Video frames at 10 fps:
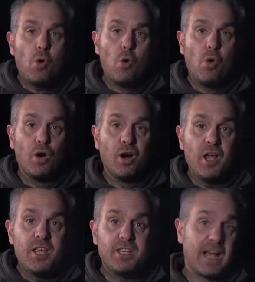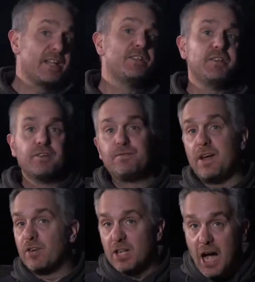or you got into your
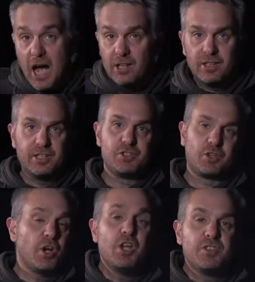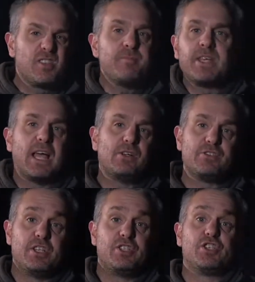favorite college or something
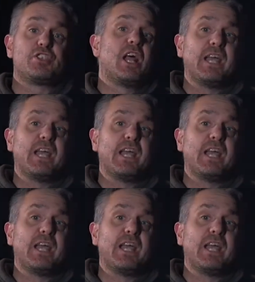else and it just